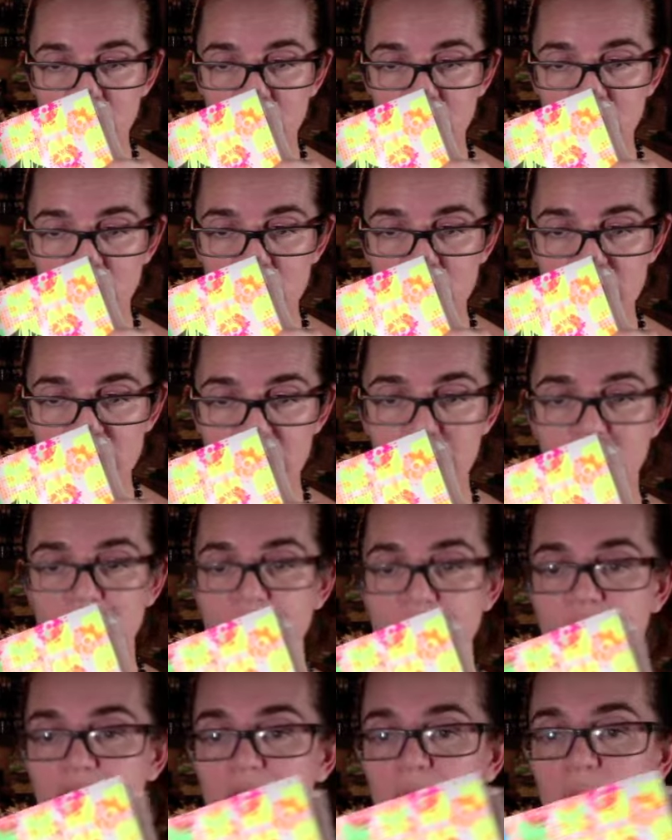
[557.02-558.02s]
was able to
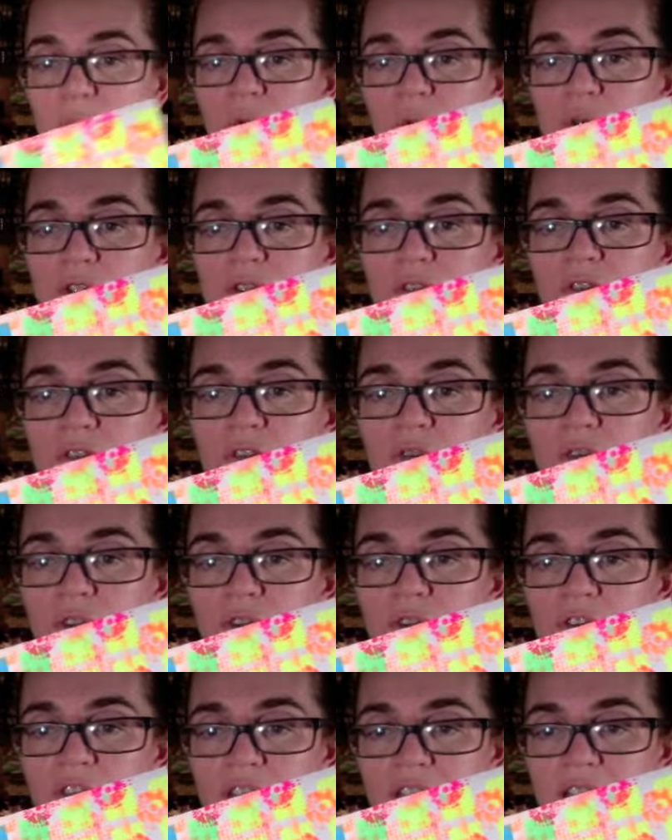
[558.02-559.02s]
get the proportion for the
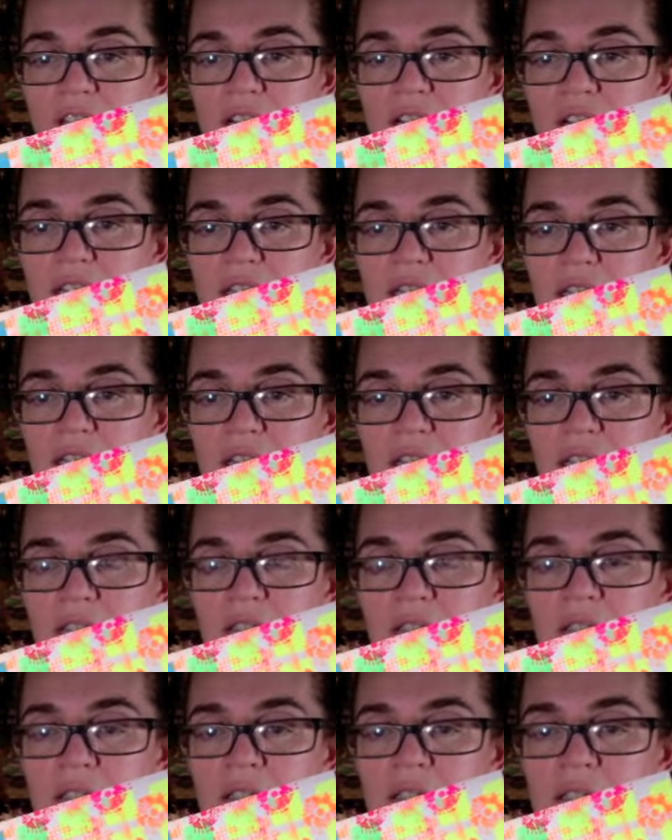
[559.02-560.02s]
face that I then
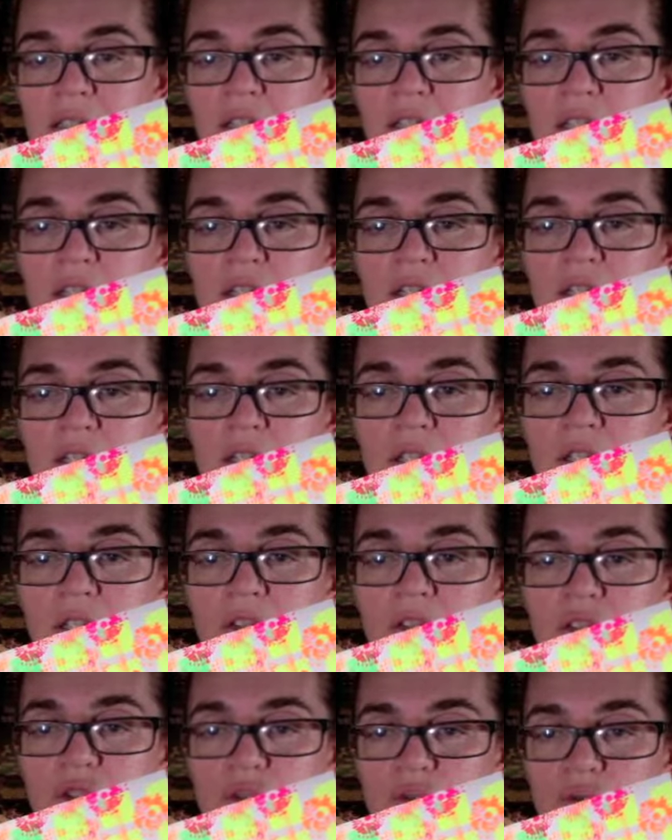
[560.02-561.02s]

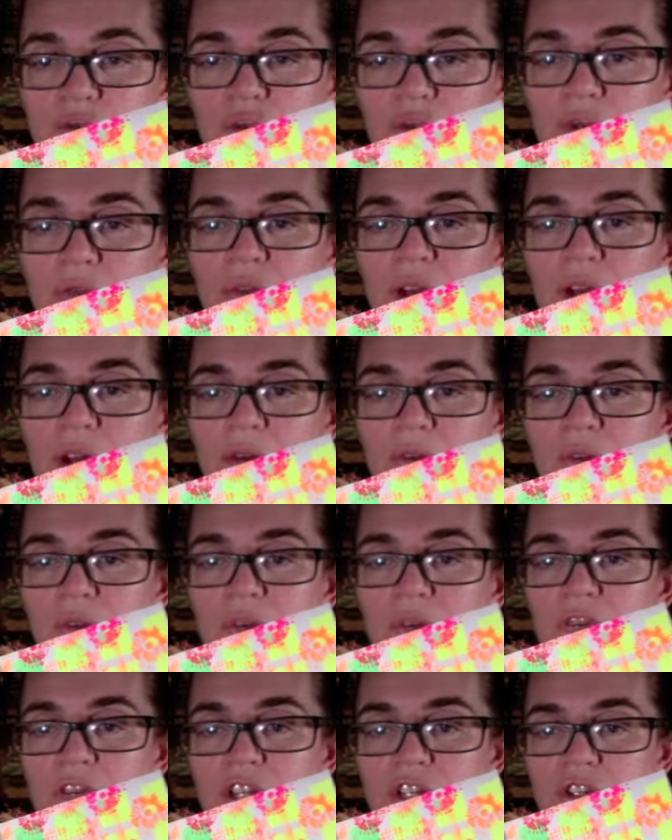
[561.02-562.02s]
drew around the
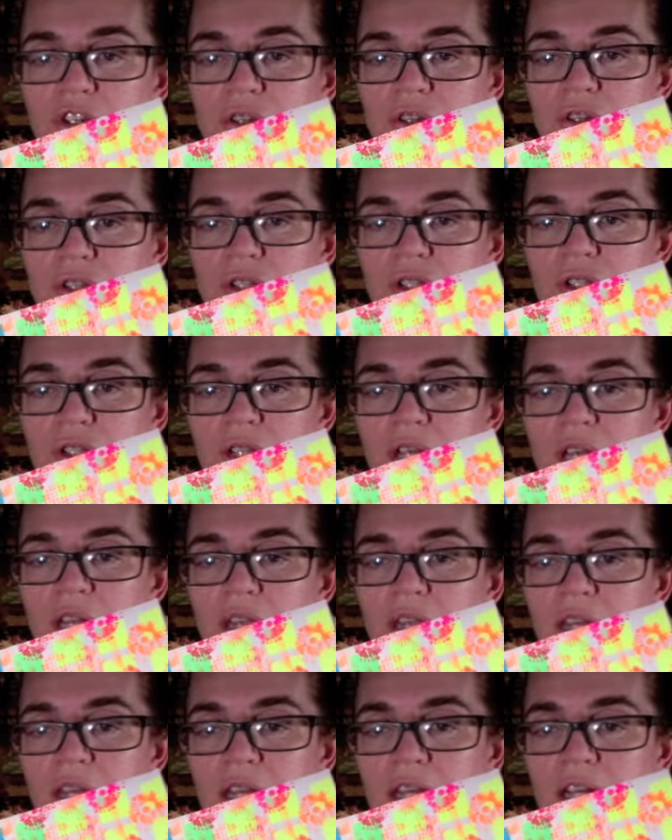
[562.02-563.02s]
features. And
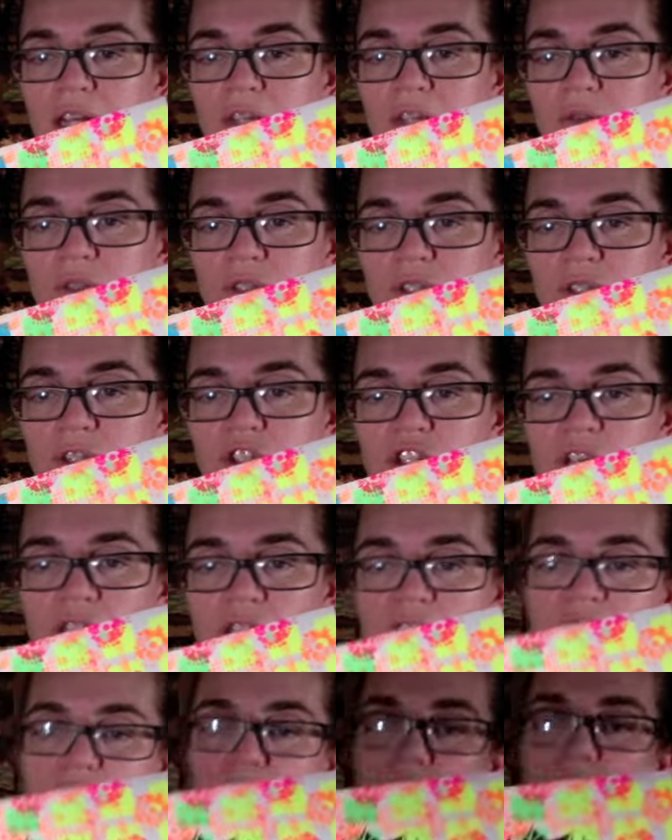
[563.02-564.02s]
then I used gesso